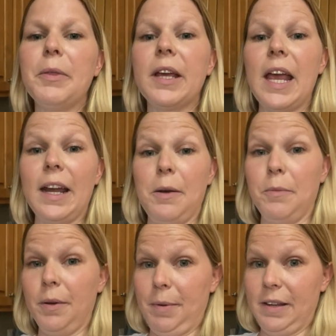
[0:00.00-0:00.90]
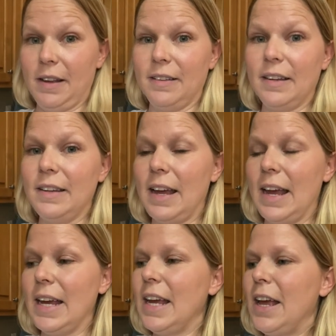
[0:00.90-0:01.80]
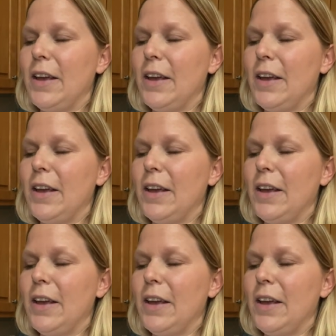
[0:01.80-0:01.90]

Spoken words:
The canning will be done today.